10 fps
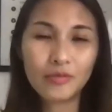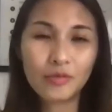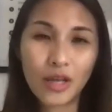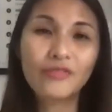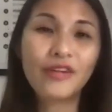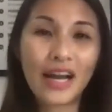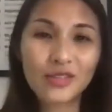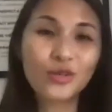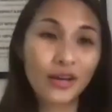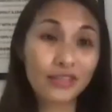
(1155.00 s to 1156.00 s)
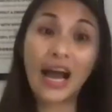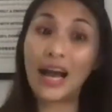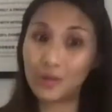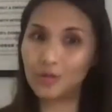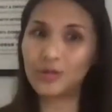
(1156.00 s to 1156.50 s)
if I do have time.
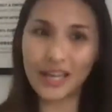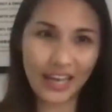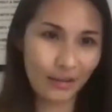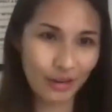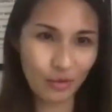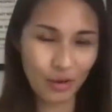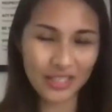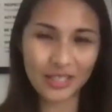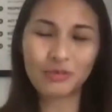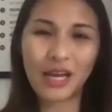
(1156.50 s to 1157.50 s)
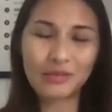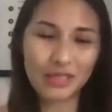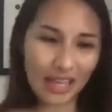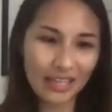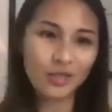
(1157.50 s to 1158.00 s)
I do get carried away sometimes,
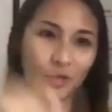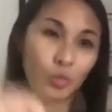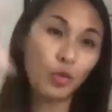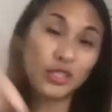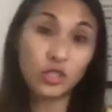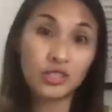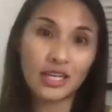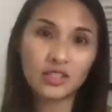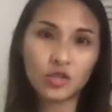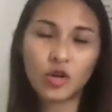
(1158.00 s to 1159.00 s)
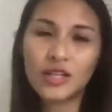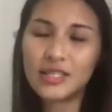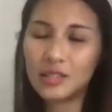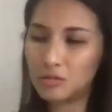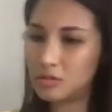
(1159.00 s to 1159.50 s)
and like, once you start
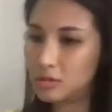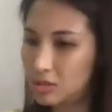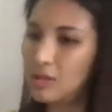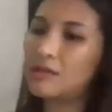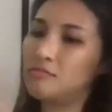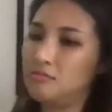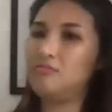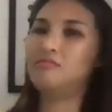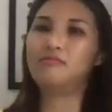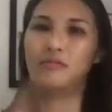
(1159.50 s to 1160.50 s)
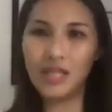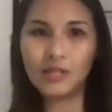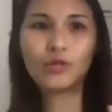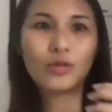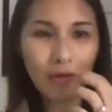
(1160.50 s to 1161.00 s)
scrolling, you just like
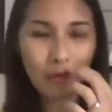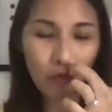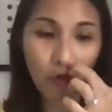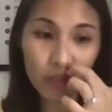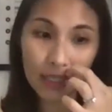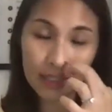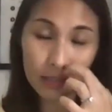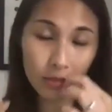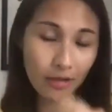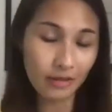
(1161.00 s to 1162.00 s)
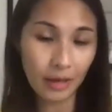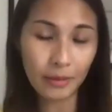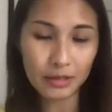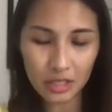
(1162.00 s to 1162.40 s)
into that vortex and you never come out.